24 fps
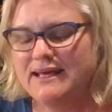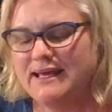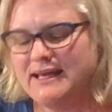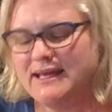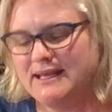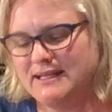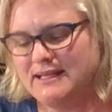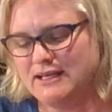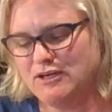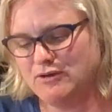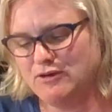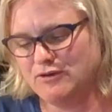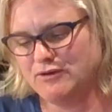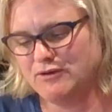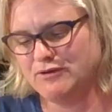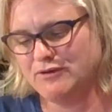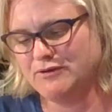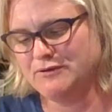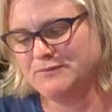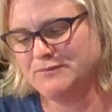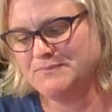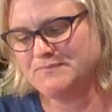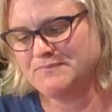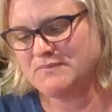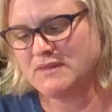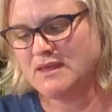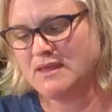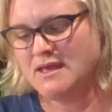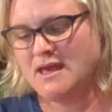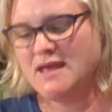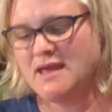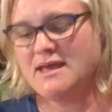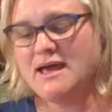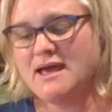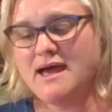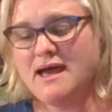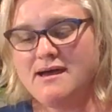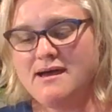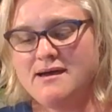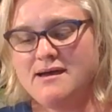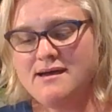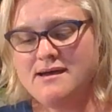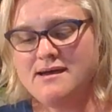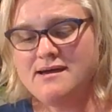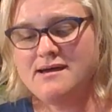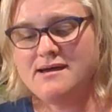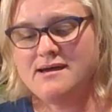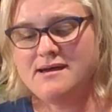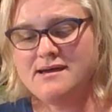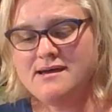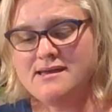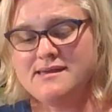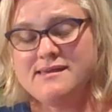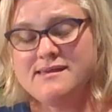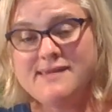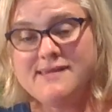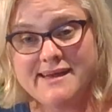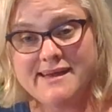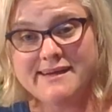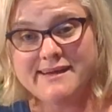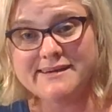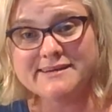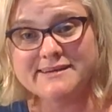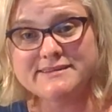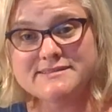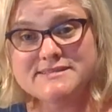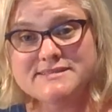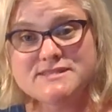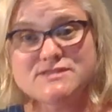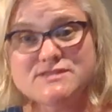Anywho, uh, yeah,